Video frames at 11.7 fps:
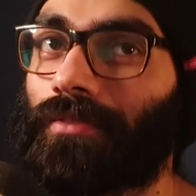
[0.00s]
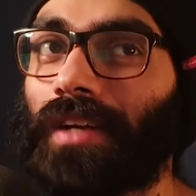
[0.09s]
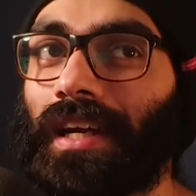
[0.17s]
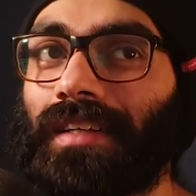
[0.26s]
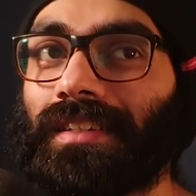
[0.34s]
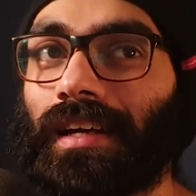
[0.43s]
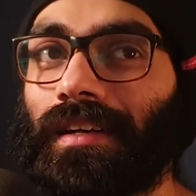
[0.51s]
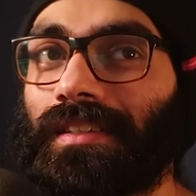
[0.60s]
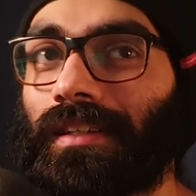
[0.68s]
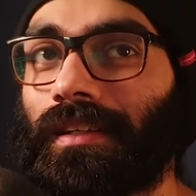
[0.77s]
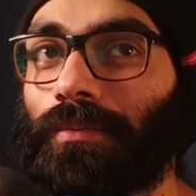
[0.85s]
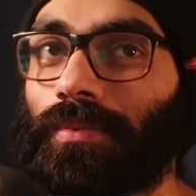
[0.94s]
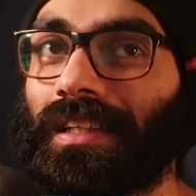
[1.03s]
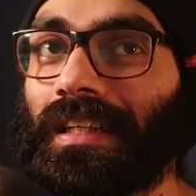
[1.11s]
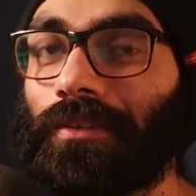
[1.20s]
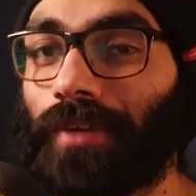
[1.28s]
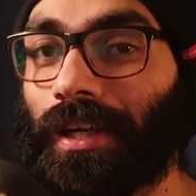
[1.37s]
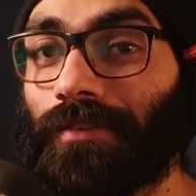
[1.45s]
Friday, Saturday, Sunday. Pretty
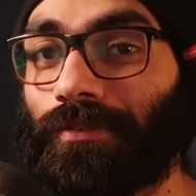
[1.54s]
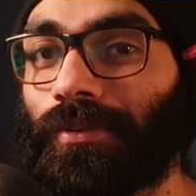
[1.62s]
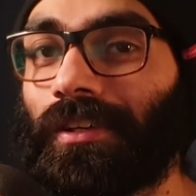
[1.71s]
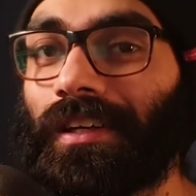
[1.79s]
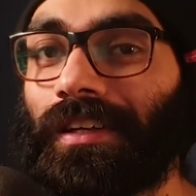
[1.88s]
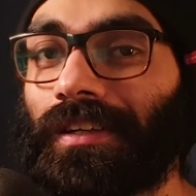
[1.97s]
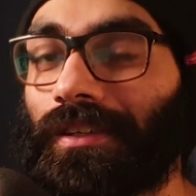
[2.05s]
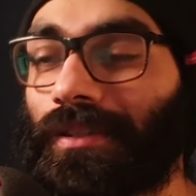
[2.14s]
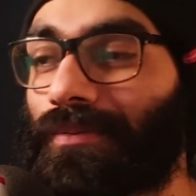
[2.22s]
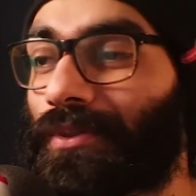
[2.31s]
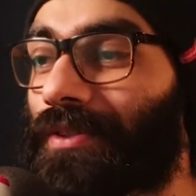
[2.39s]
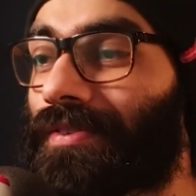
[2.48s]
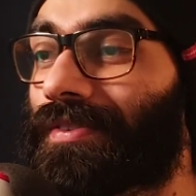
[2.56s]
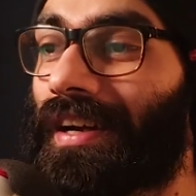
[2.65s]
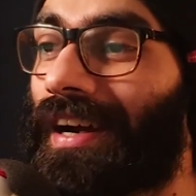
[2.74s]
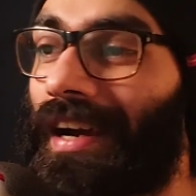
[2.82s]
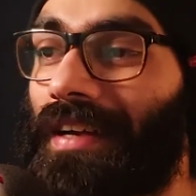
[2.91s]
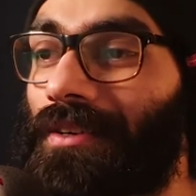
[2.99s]
eventful in terms of
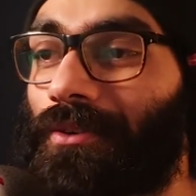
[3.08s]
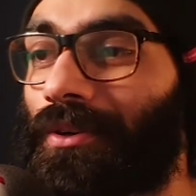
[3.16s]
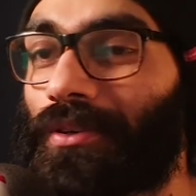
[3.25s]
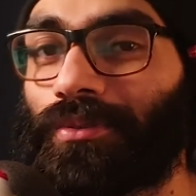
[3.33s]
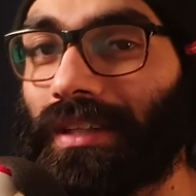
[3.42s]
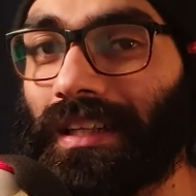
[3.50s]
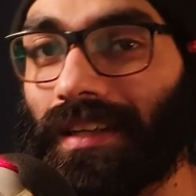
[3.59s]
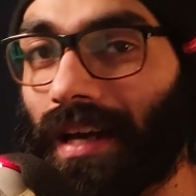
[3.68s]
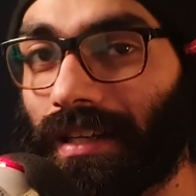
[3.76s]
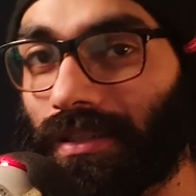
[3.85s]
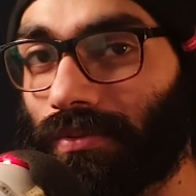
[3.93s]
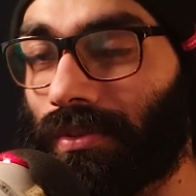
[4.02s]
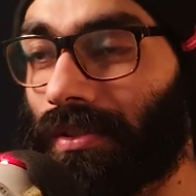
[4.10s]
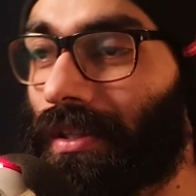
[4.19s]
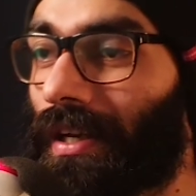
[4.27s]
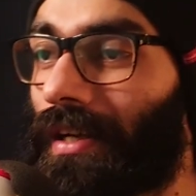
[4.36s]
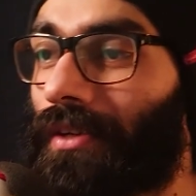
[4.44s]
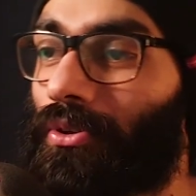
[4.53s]
I did not do any dad's work.
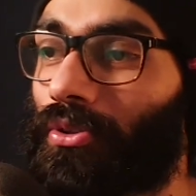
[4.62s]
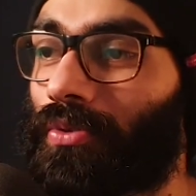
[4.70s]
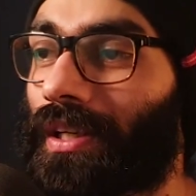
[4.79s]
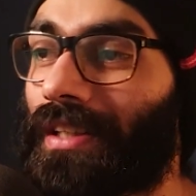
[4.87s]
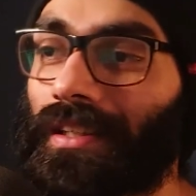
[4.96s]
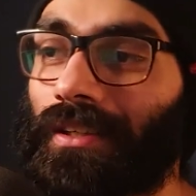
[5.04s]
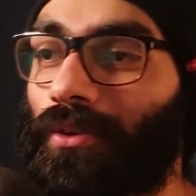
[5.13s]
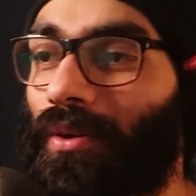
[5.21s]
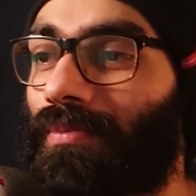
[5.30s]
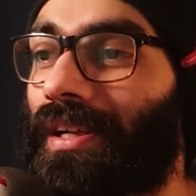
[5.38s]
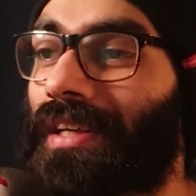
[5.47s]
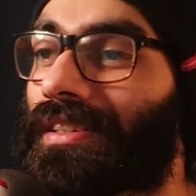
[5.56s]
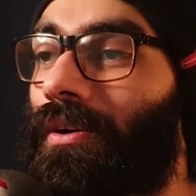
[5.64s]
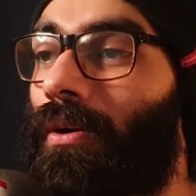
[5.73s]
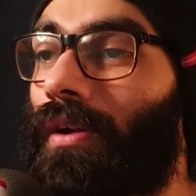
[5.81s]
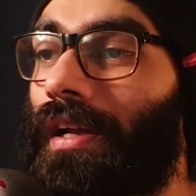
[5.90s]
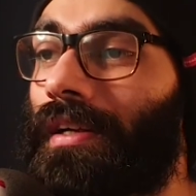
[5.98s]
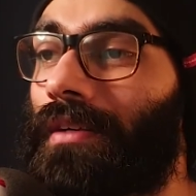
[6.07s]
I did not do anything complex.
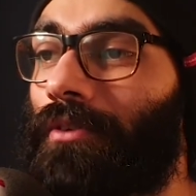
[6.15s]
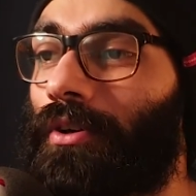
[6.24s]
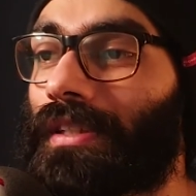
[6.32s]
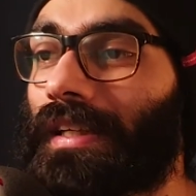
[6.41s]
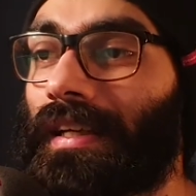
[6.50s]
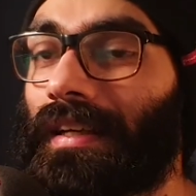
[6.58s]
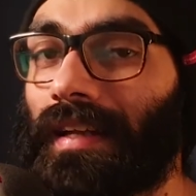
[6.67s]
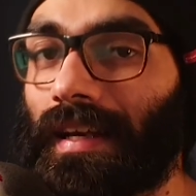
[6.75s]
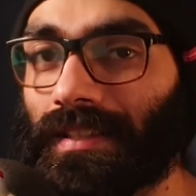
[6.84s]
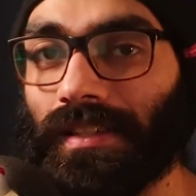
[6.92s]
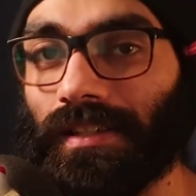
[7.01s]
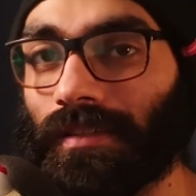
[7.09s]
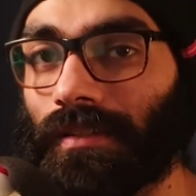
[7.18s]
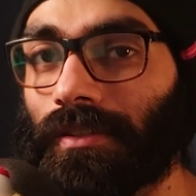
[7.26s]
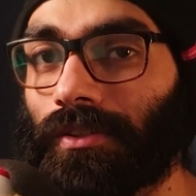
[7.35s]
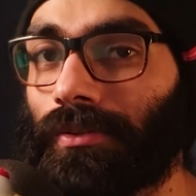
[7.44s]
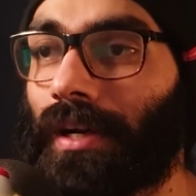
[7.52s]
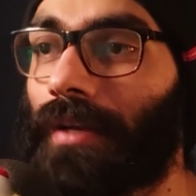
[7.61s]
All I did was a rest.
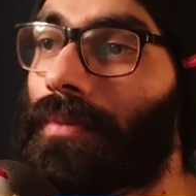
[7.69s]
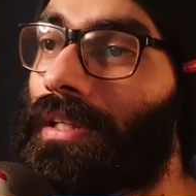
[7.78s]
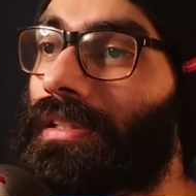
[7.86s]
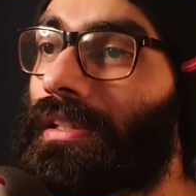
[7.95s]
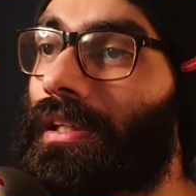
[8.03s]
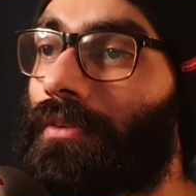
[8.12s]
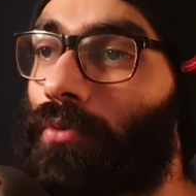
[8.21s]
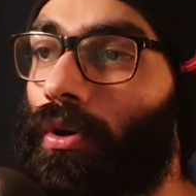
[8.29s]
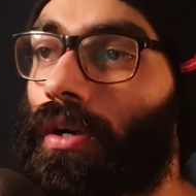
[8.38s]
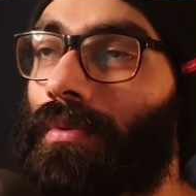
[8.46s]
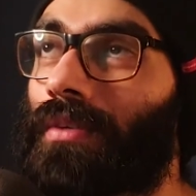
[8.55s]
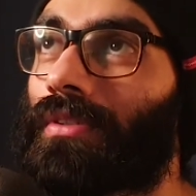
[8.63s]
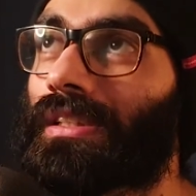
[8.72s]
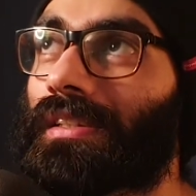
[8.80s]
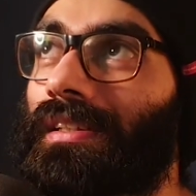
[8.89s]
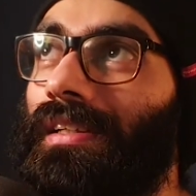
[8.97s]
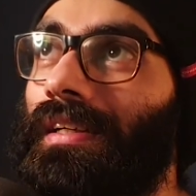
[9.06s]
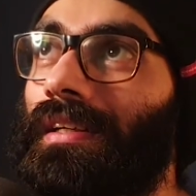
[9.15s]
So I basically woke up every
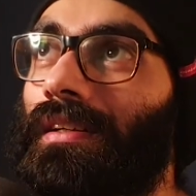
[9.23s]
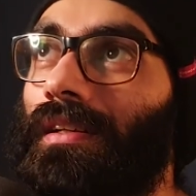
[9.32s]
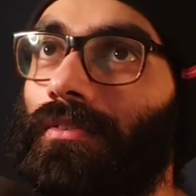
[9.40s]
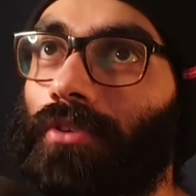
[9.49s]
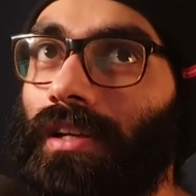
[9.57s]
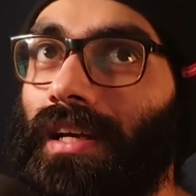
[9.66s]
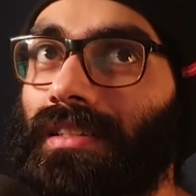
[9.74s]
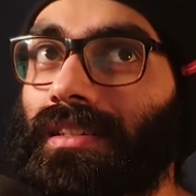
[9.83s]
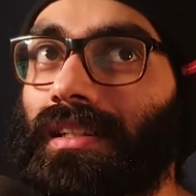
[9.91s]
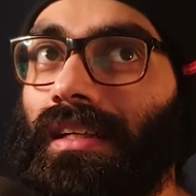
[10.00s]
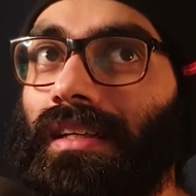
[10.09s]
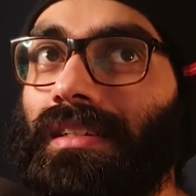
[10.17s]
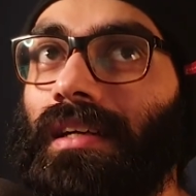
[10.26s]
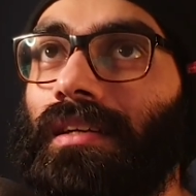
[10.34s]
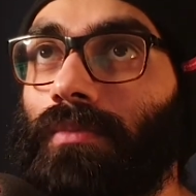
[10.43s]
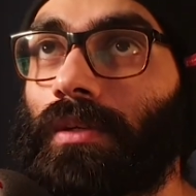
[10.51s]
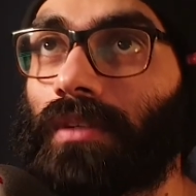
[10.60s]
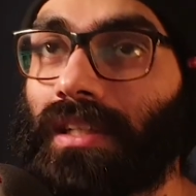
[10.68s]
single day for the last 3 days at
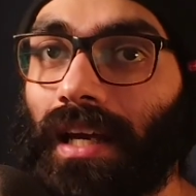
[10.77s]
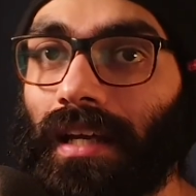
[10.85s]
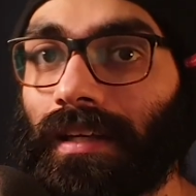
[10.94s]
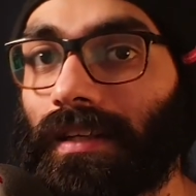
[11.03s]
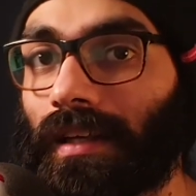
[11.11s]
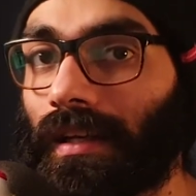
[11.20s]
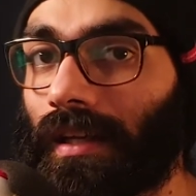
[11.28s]
between 9 and 10